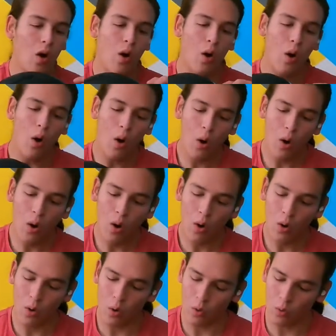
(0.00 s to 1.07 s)

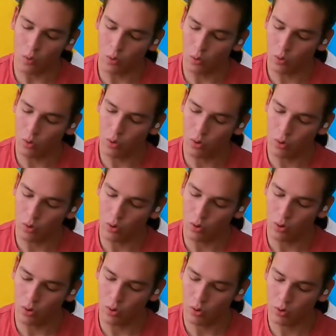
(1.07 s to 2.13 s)
Oh,
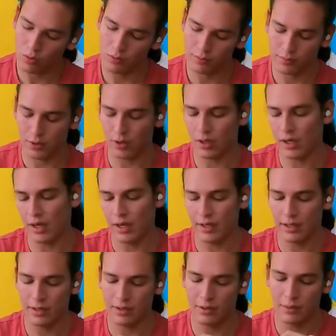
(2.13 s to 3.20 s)
okay, I
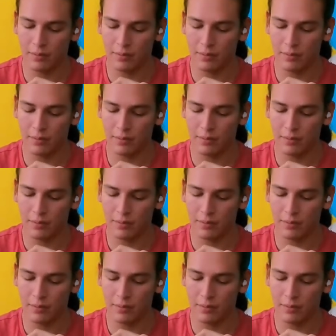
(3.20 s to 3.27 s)
need to